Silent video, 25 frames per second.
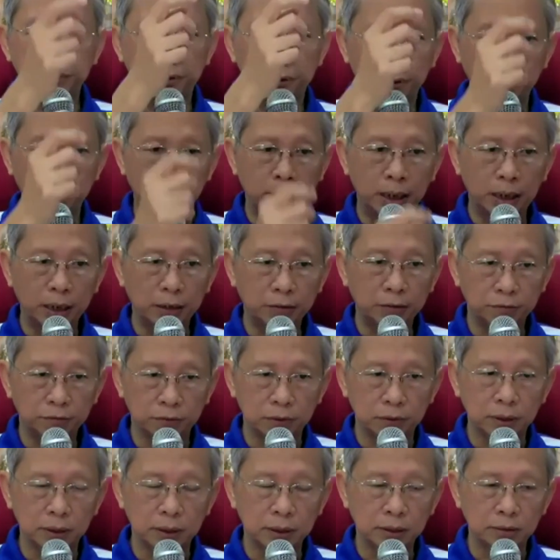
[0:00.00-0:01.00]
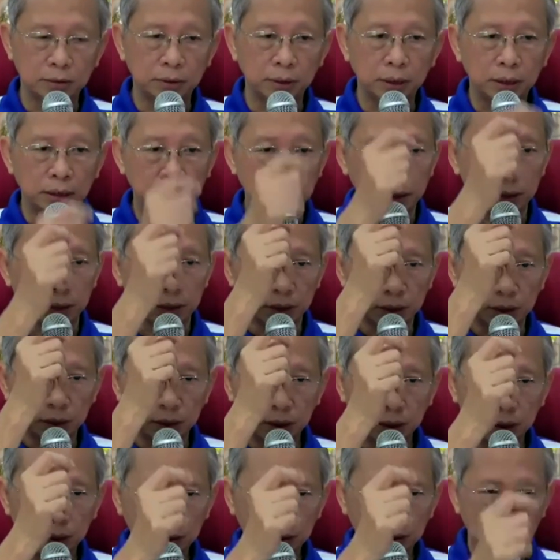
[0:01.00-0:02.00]
the mindfulness really,
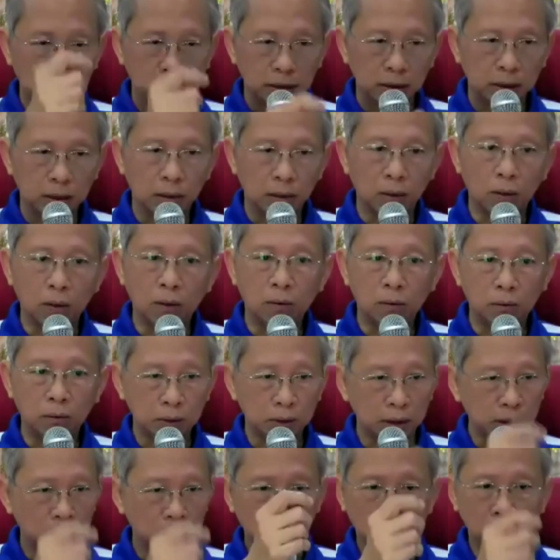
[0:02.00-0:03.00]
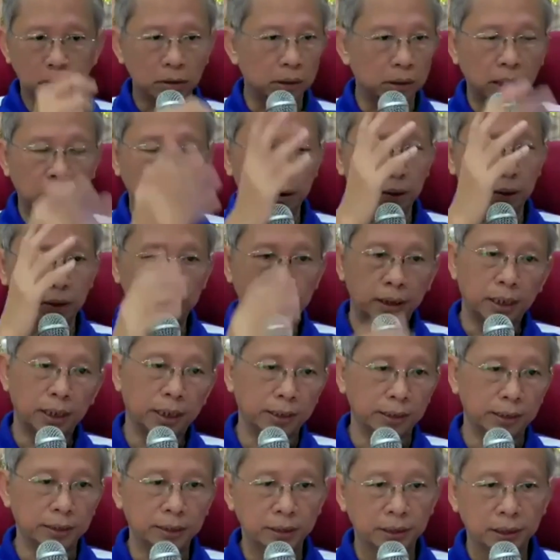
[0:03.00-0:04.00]
all the thought cannot
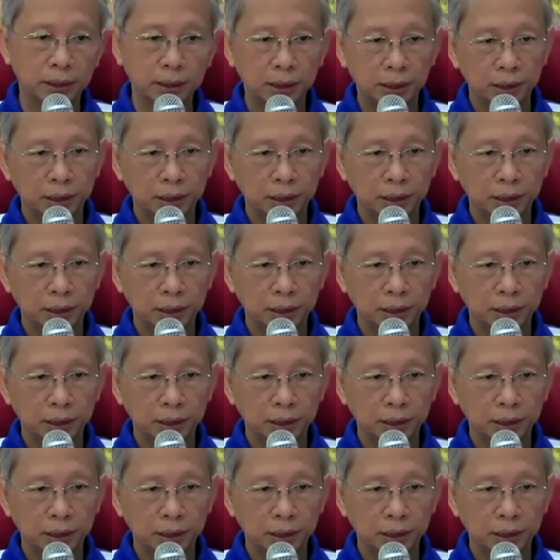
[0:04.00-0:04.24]
arise.